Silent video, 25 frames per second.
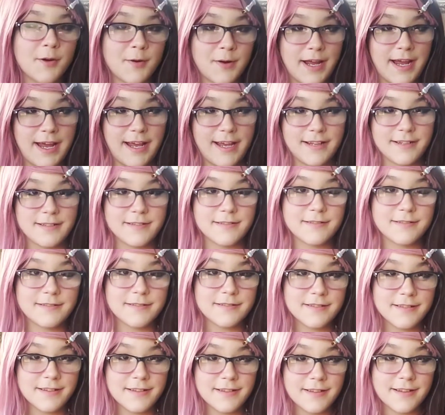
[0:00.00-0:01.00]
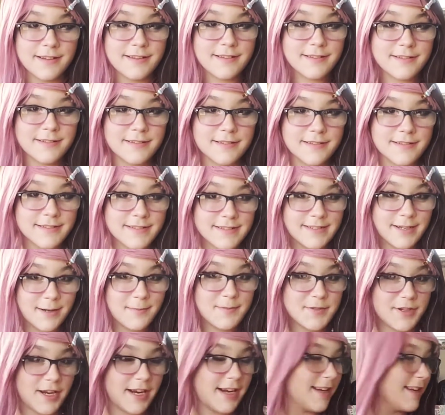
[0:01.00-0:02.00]
Okay,
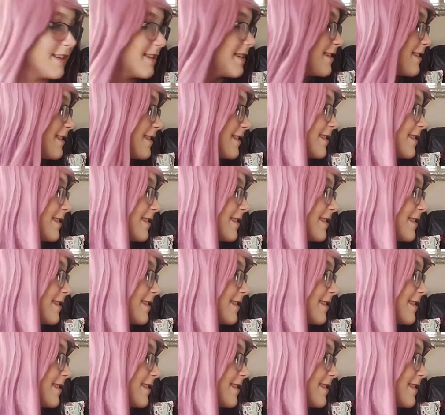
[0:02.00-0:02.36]
sit up straight.